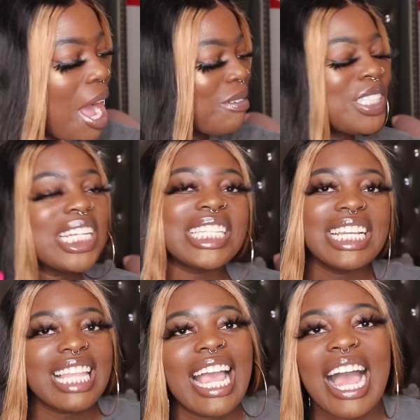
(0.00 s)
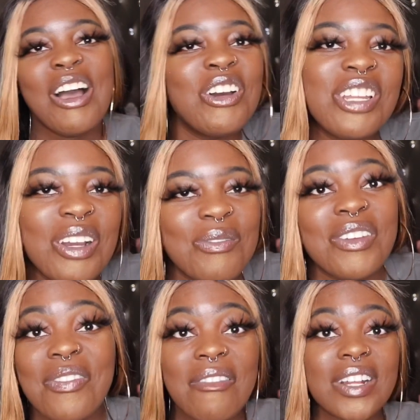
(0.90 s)
i'm trying to think like i don't know
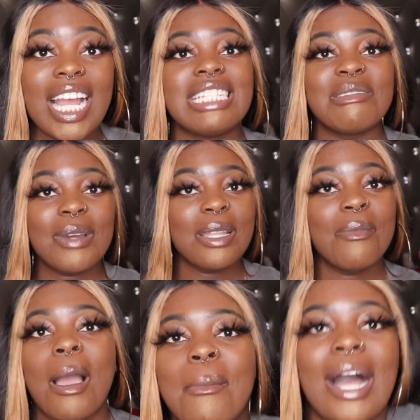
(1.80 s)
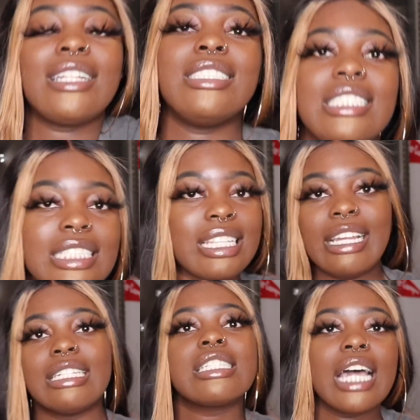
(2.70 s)
if i forgot somebody my apologies
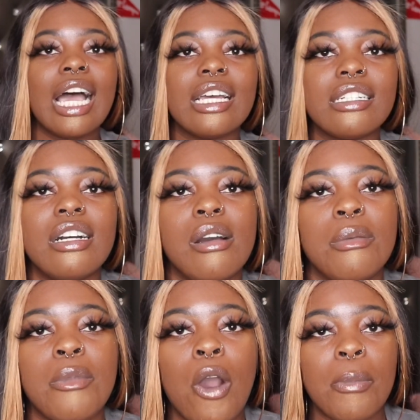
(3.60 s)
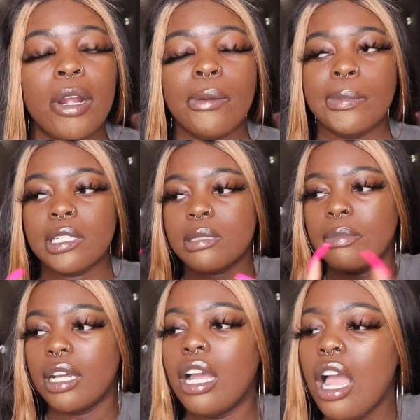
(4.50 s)
like it's not um on purpose
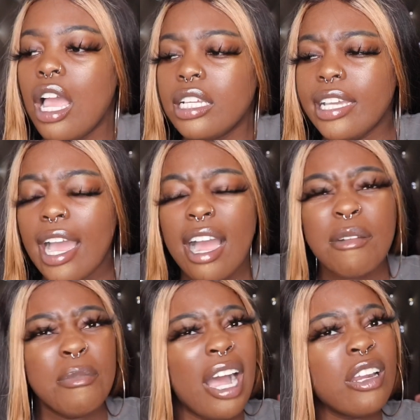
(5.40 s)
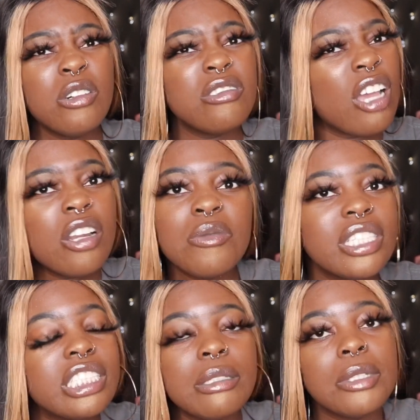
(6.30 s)
but yeah i, I don't y'all don't
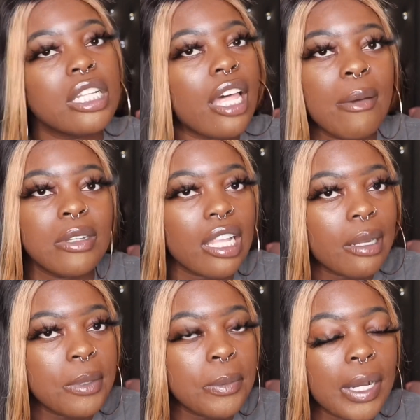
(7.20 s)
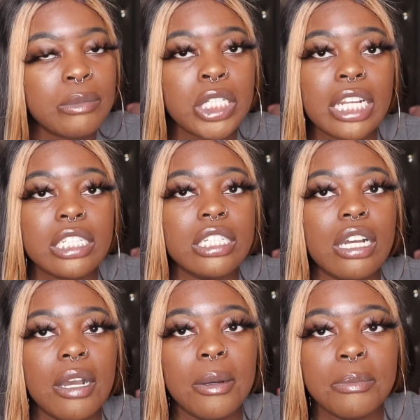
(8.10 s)
really see me collab with a lot of people i'm trying to
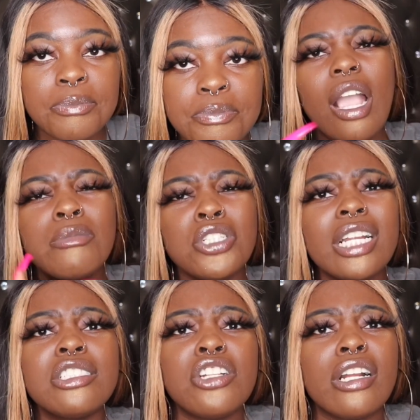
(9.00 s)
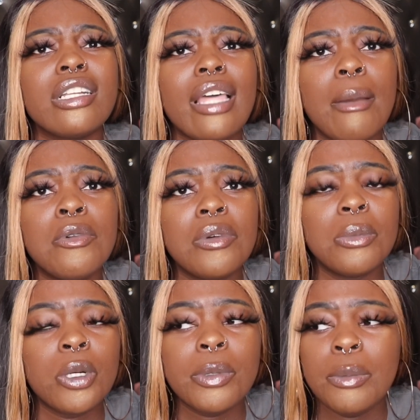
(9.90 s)
um i'm trying to start collabing with
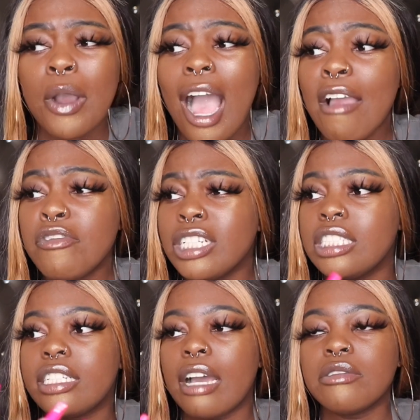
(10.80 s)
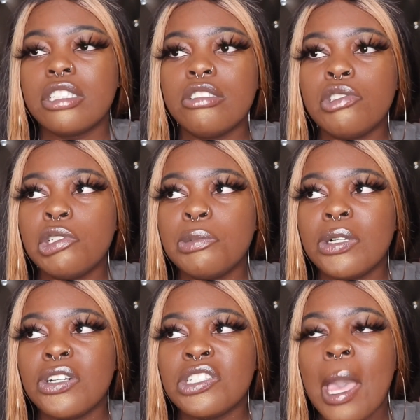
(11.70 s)
more people i've reached out to
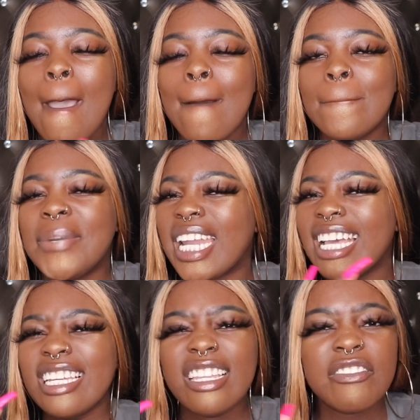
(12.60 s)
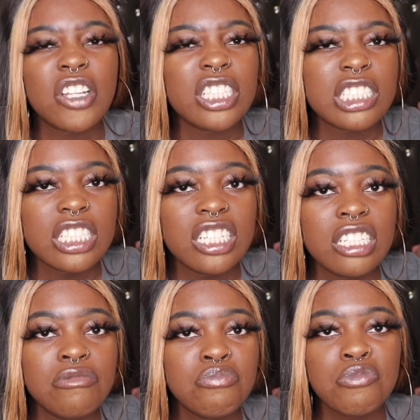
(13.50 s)
youtubers but i get left on
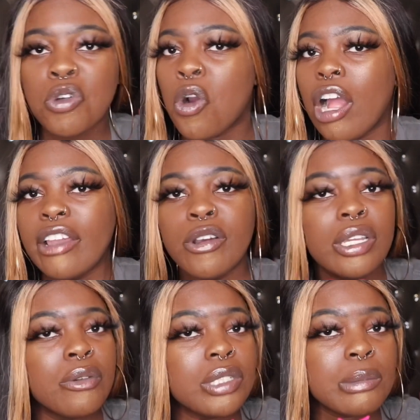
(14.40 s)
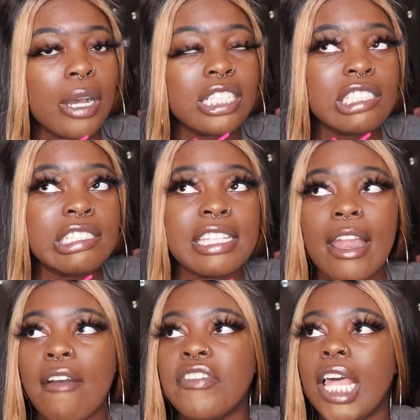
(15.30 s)
seen or I don't get responses. And
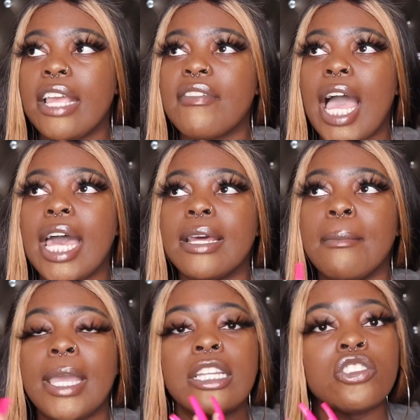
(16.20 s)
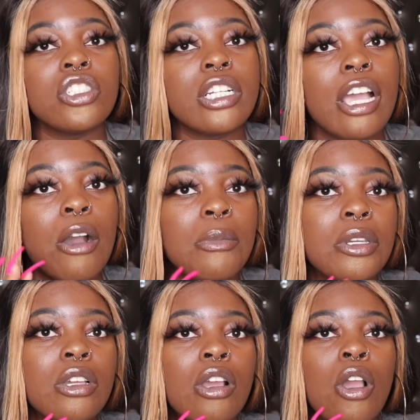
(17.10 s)
I feel like if I had a manager to help
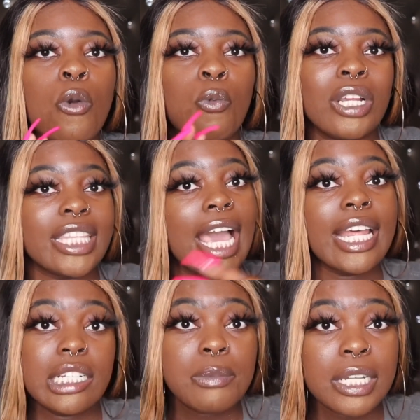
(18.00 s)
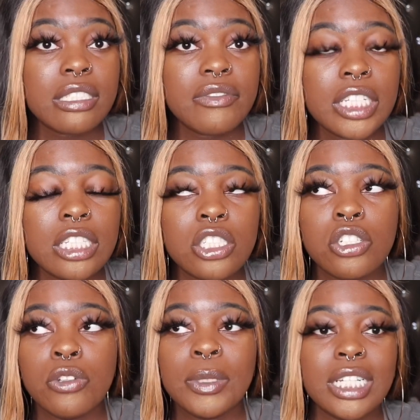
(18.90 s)
me with that aspect of things
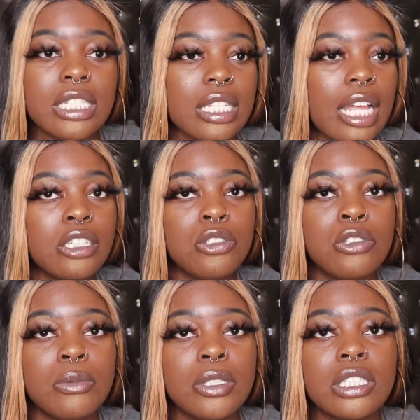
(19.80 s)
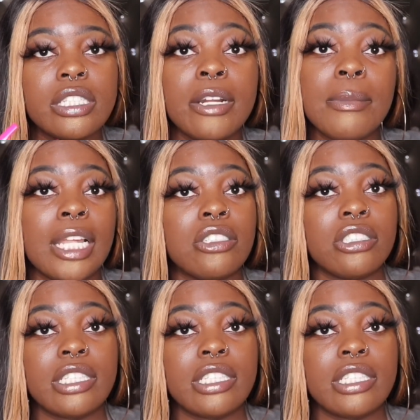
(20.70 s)
too, because a lot of YouTubers, their managers